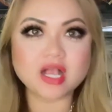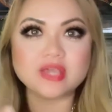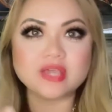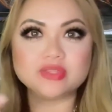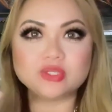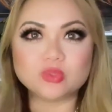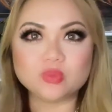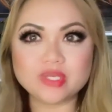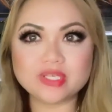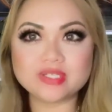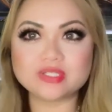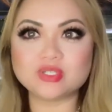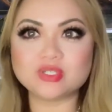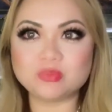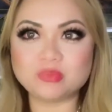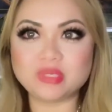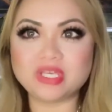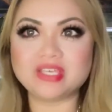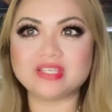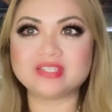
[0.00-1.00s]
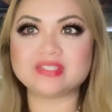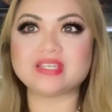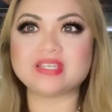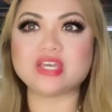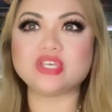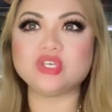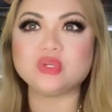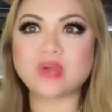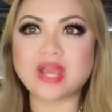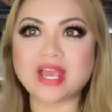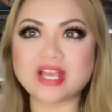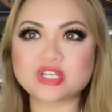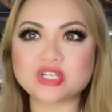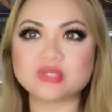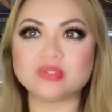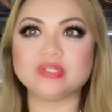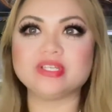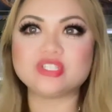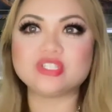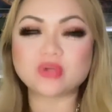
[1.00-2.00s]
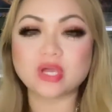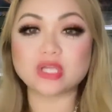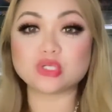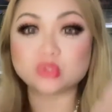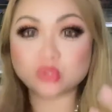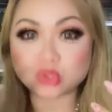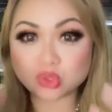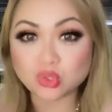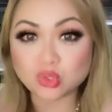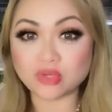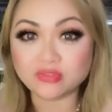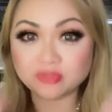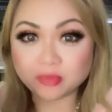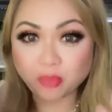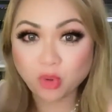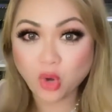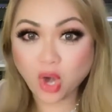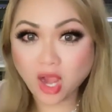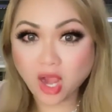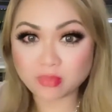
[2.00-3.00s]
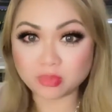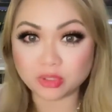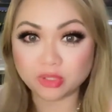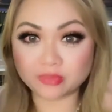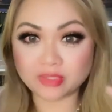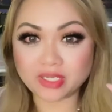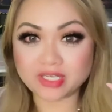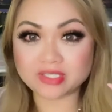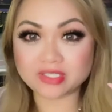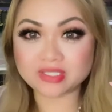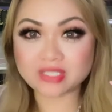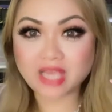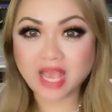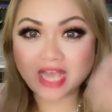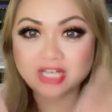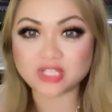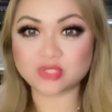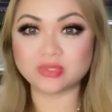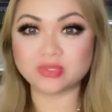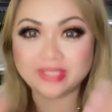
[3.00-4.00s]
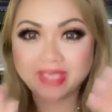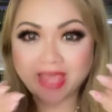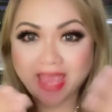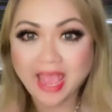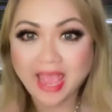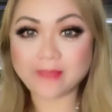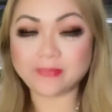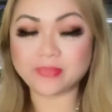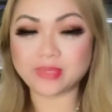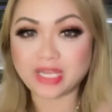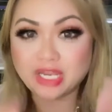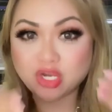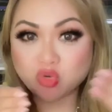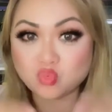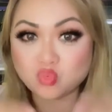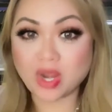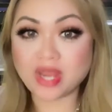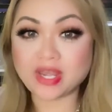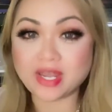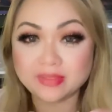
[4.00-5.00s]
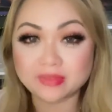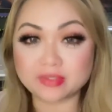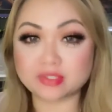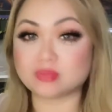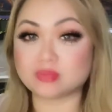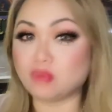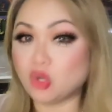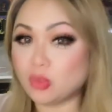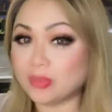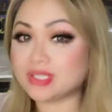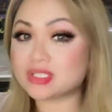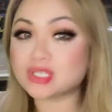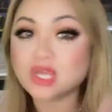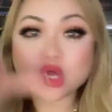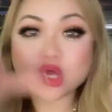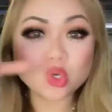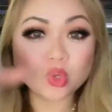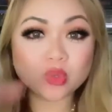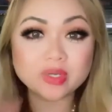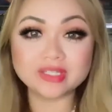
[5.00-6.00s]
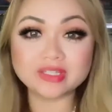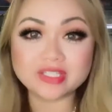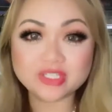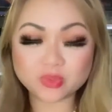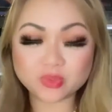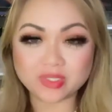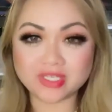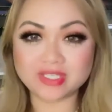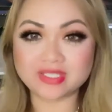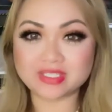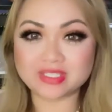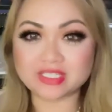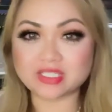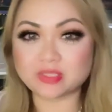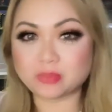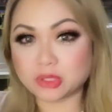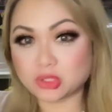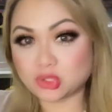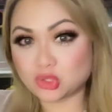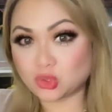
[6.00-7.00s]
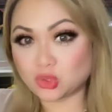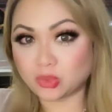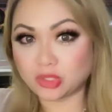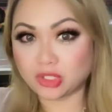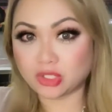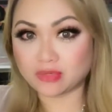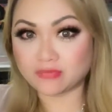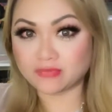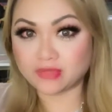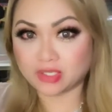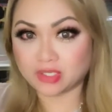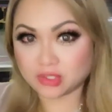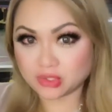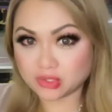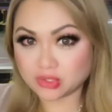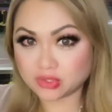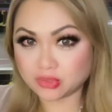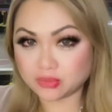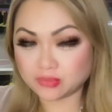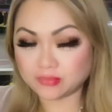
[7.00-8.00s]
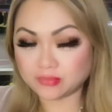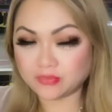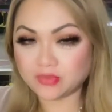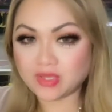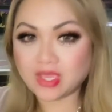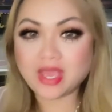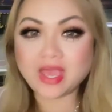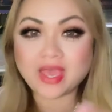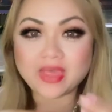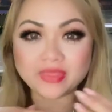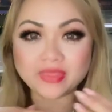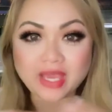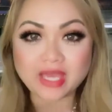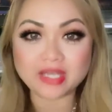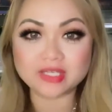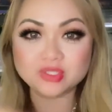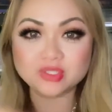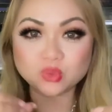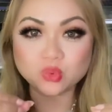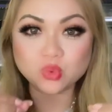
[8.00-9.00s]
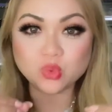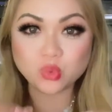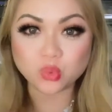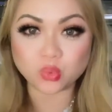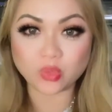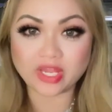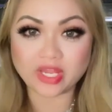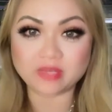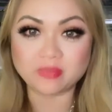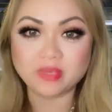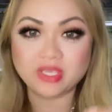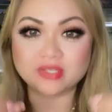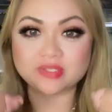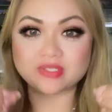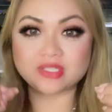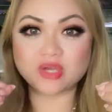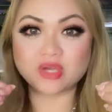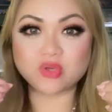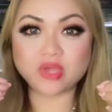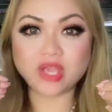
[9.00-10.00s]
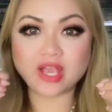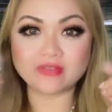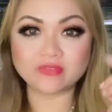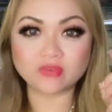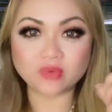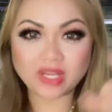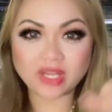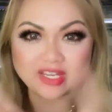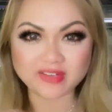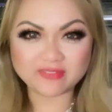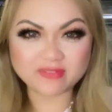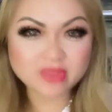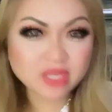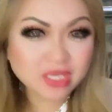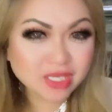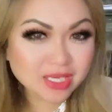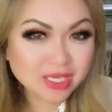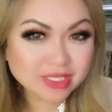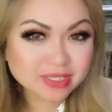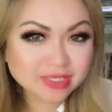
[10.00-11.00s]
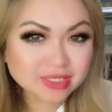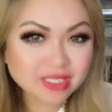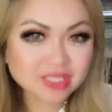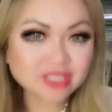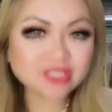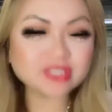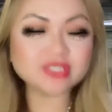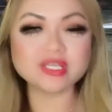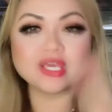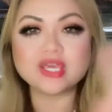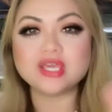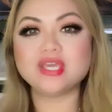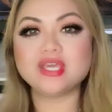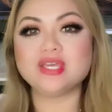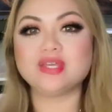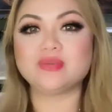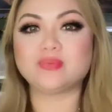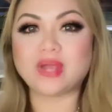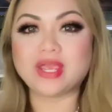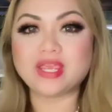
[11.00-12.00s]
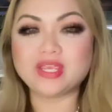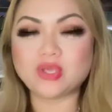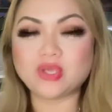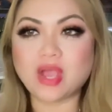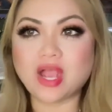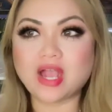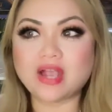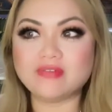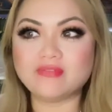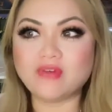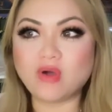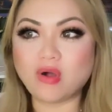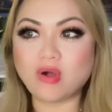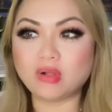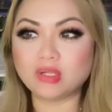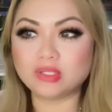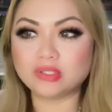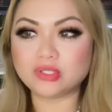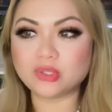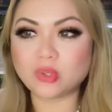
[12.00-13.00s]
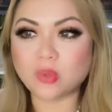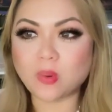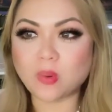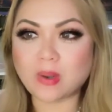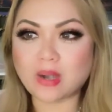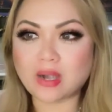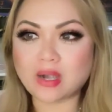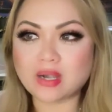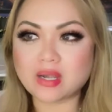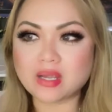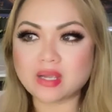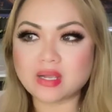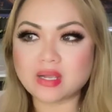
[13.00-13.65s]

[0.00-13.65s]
The reason being is that you're actually trying to solve a problem that is actually happening right at this moment, or at least within 6 months to a year of that issue. And that is great because now you have creative thinking skills, right? You have all your